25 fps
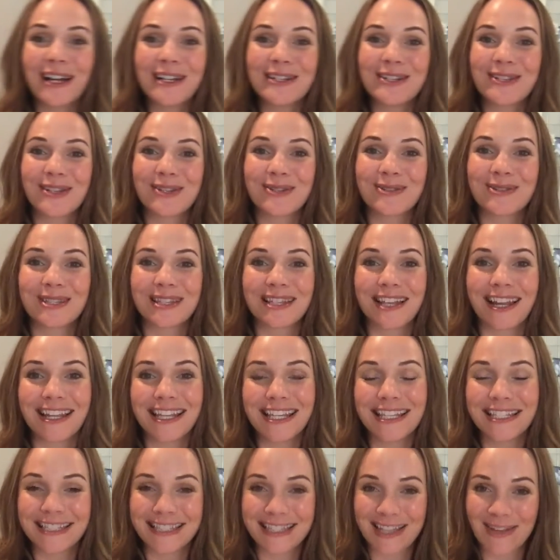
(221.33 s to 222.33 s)
to those
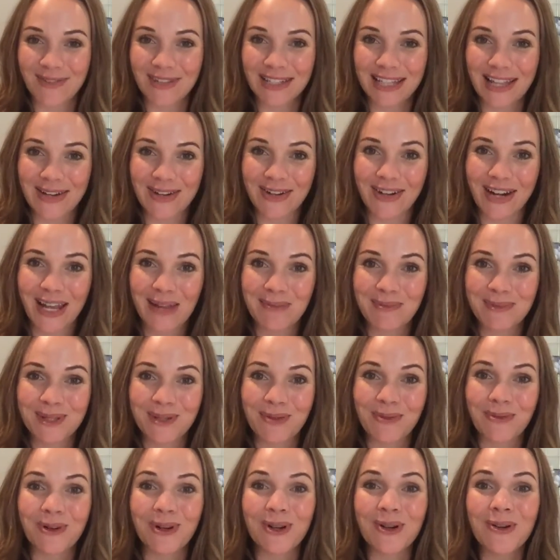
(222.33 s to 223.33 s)
lucky 7-letter names.
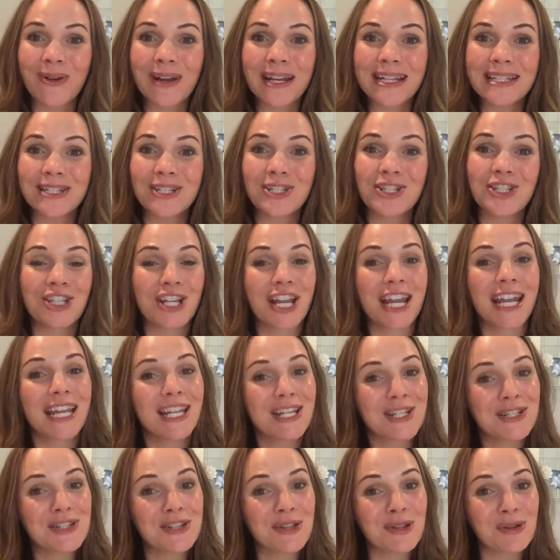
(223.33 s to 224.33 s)
We're going to
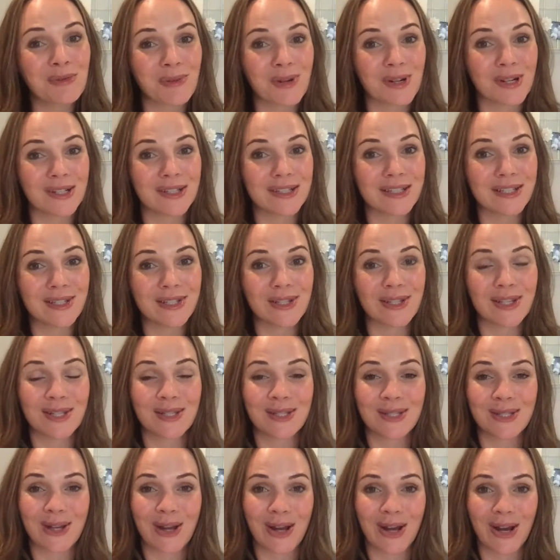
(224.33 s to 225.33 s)
change the words to the
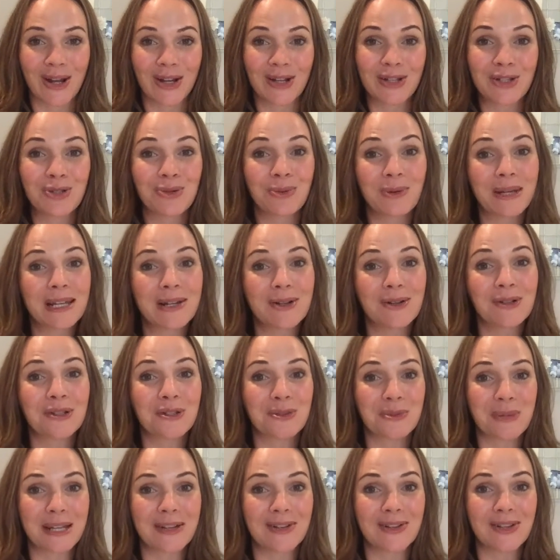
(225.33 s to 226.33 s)
song Twinkle
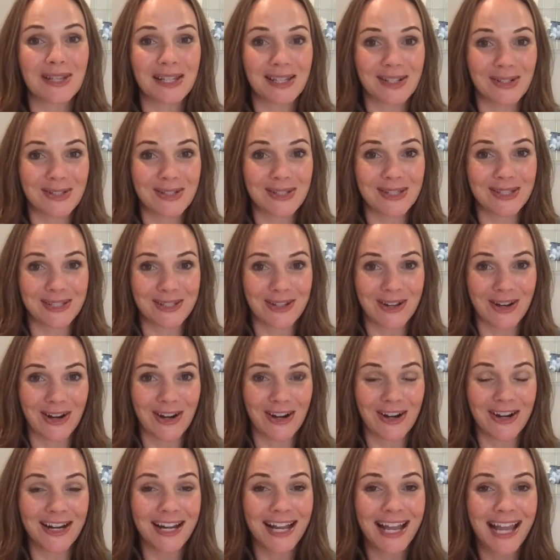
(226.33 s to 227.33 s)
Twinkle Little
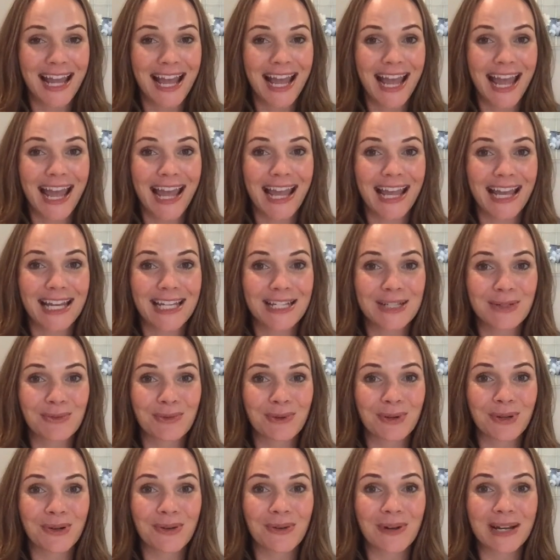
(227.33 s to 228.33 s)
Star, and
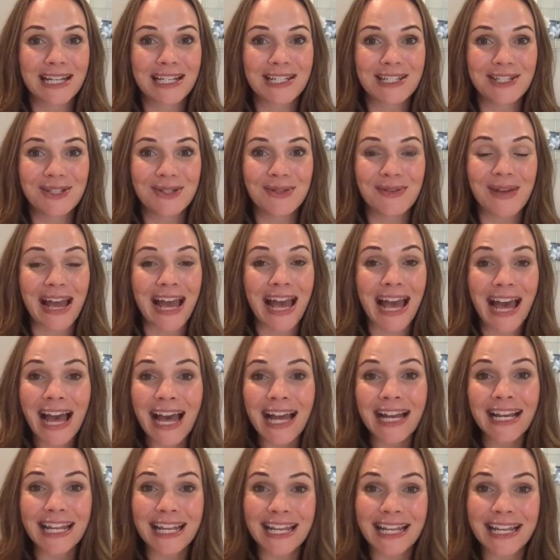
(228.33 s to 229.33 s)
we're going to
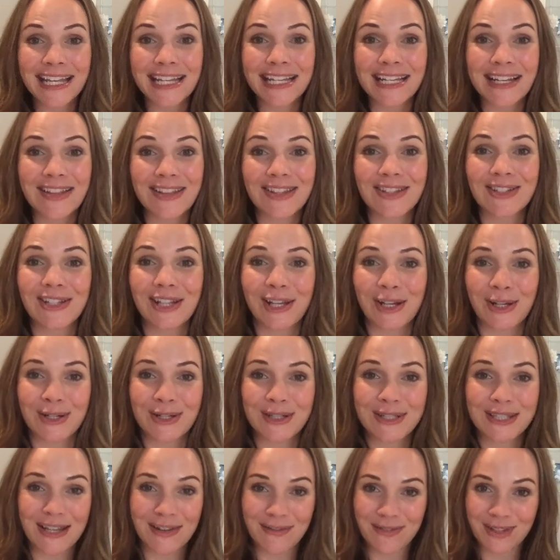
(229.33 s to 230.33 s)
add in the
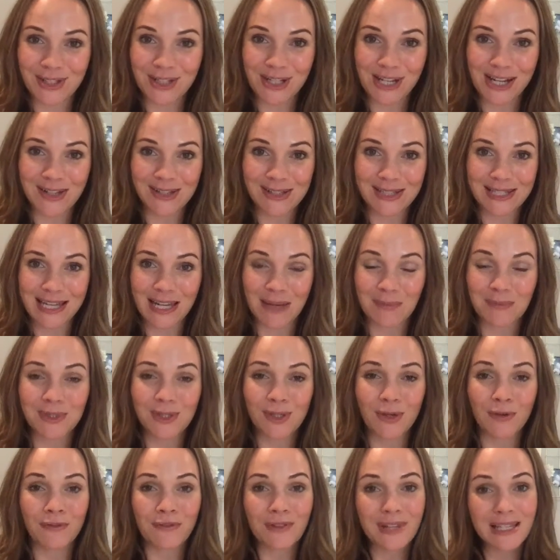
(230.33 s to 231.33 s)
letters of the child's name.
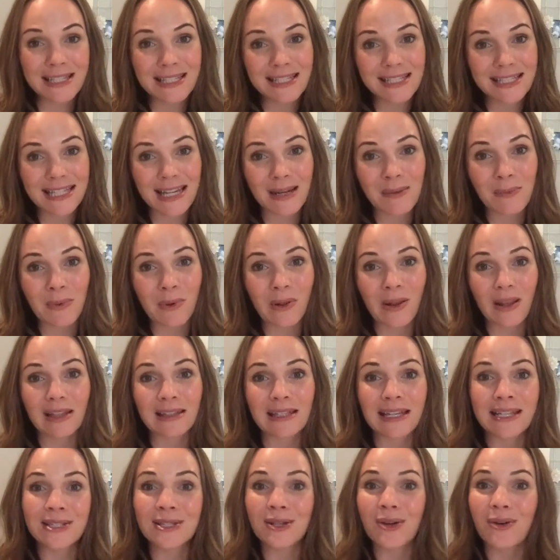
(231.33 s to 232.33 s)
So for this example,
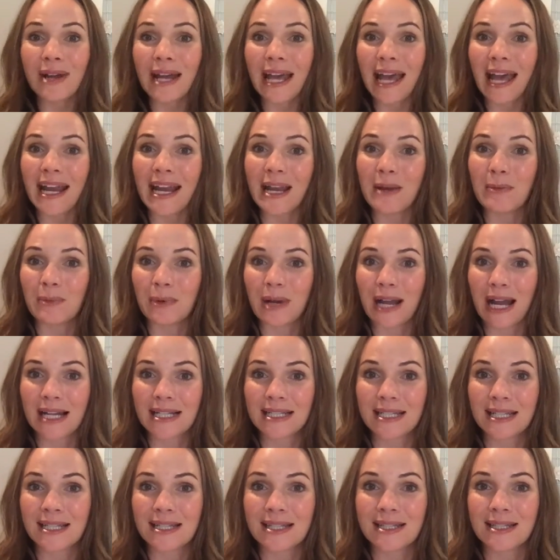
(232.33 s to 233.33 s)
let's go ahead and
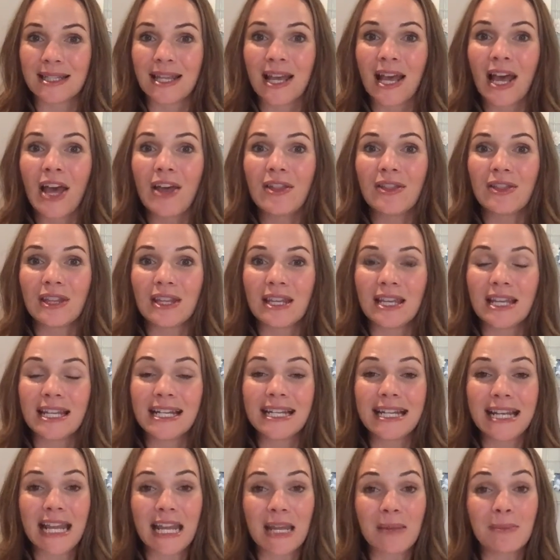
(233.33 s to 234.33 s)
practice the
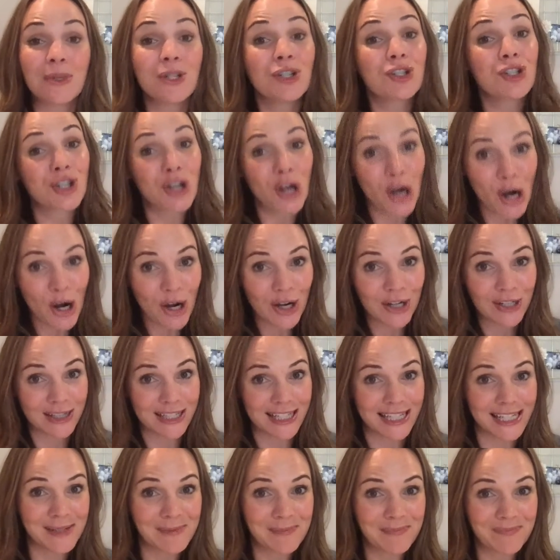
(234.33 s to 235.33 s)
name
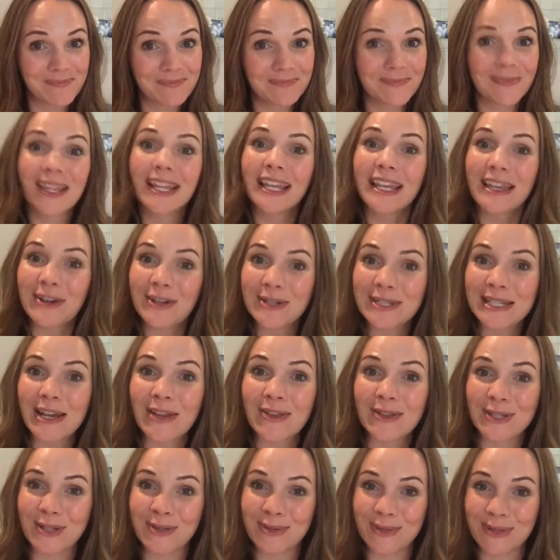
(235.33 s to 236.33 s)
Charlie. Here's how the
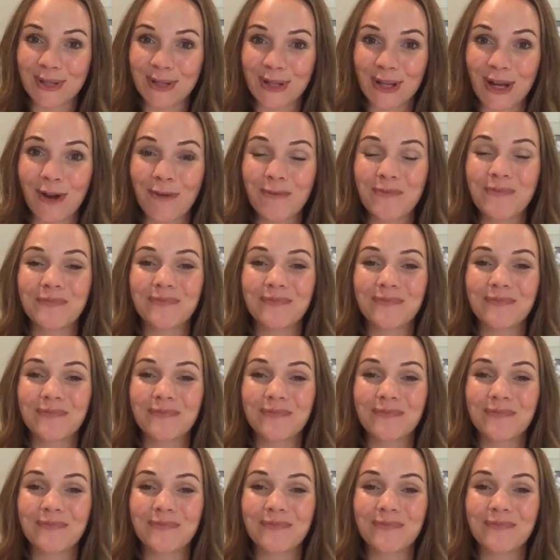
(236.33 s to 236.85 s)
tune's going to go.